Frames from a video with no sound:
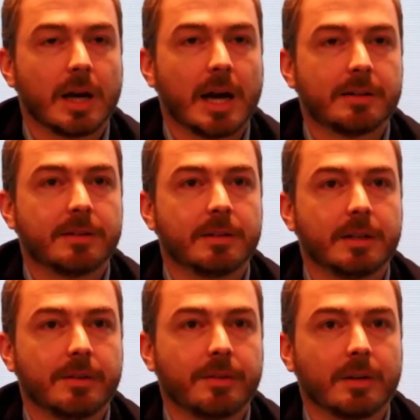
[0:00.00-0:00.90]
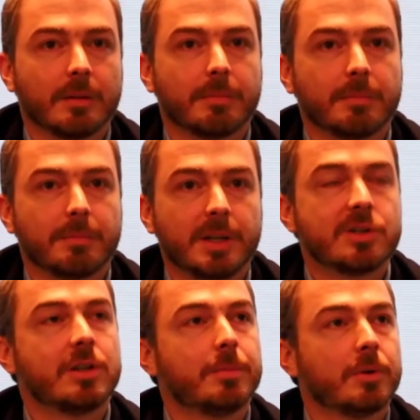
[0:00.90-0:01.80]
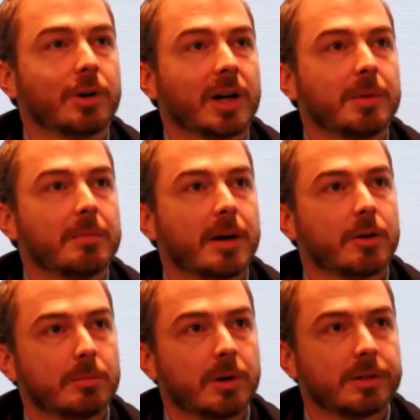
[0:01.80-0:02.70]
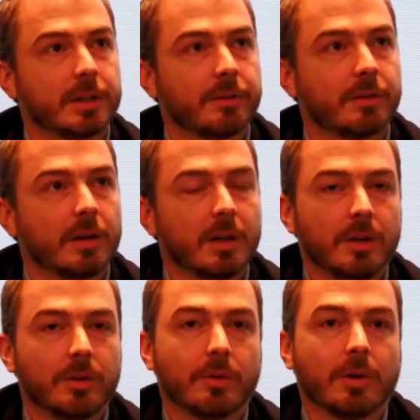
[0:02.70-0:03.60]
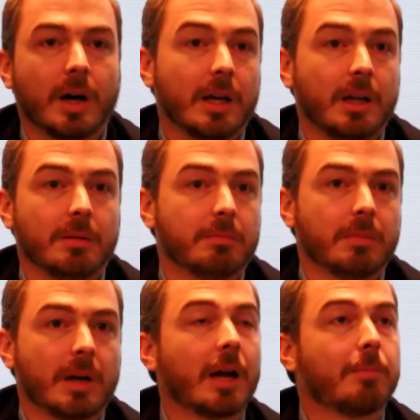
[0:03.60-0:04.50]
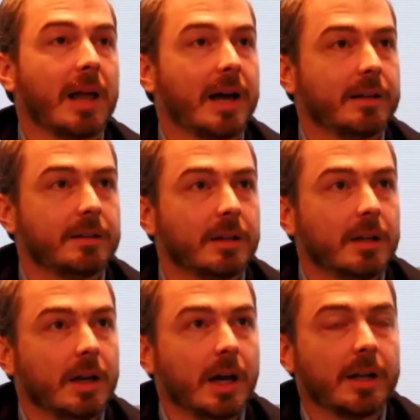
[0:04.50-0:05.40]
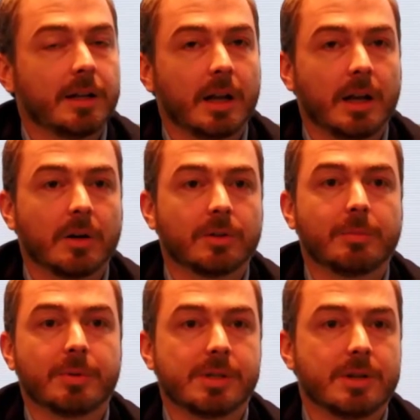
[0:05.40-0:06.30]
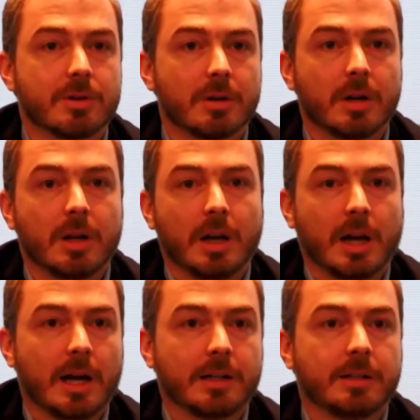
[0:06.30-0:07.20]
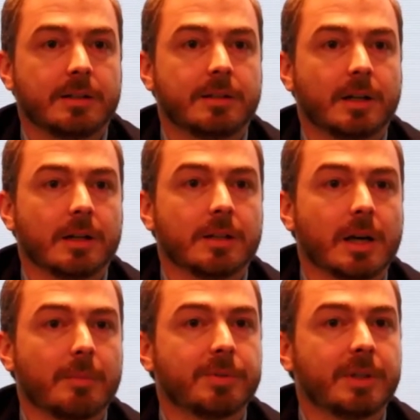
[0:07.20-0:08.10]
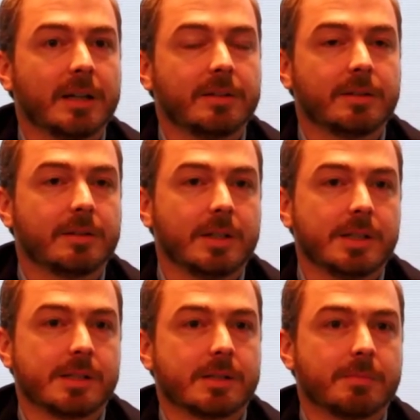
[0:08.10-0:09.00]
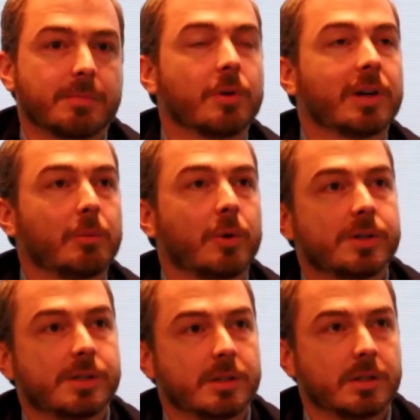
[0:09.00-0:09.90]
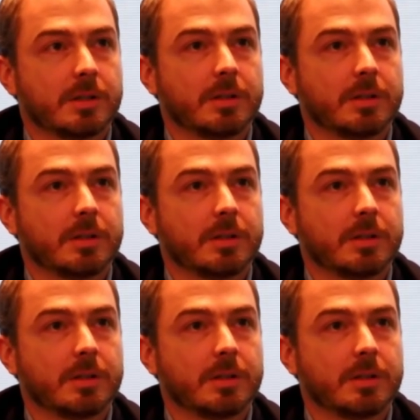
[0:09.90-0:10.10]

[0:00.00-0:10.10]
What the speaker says: had this PhD program in biorobotics. So I applied and I got the position, and it turned out that this program was